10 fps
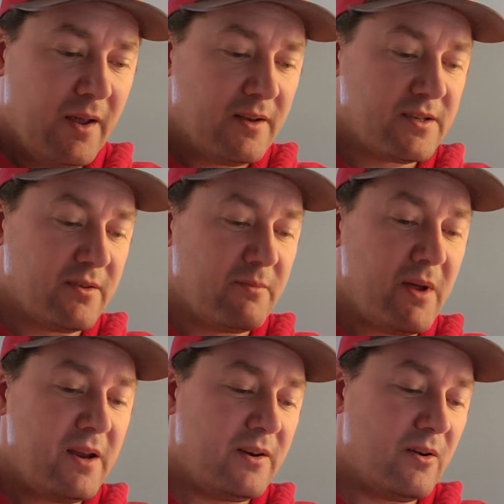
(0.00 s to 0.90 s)
So the
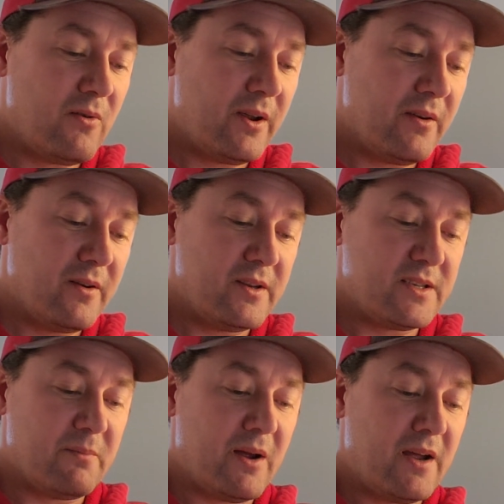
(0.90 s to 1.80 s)
main goal here is
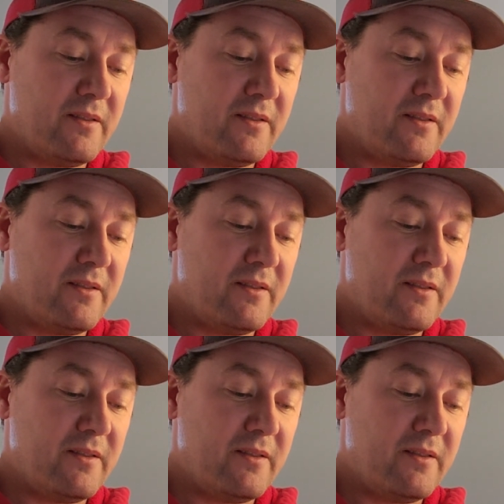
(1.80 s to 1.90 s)
to buy